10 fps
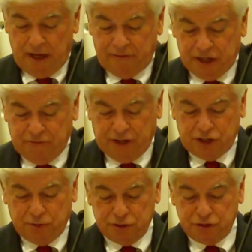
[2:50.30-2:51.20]
of
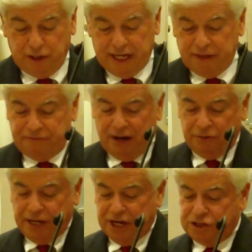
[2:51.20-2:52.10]
individuals to lay the
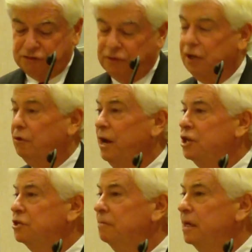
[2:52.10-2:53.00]
foundations for the
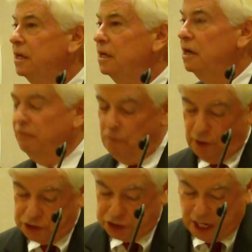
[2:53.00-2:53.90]
creation a
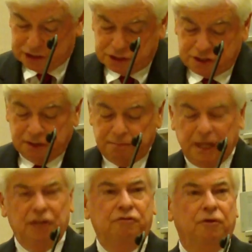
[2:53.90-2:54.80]
more just and
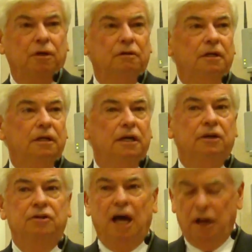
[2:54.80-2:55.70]
peaceful
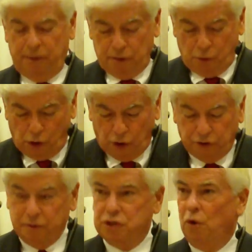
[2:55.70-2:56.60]
and tolerant
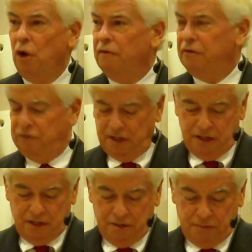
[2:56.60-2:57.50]
world, which all of us
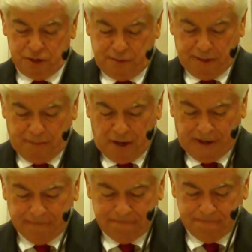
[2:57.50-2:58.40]
must be a
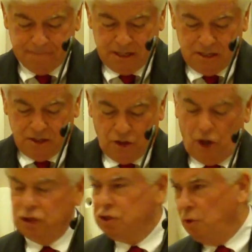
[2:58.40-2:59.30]
part of.
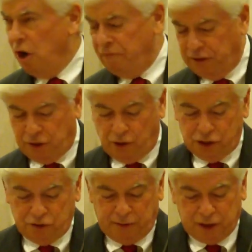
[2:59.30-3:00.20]
All too often, of
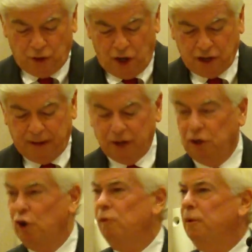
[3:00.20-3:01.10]
course, when we talk
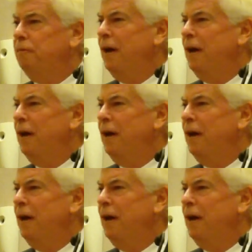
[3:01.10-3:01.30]
about global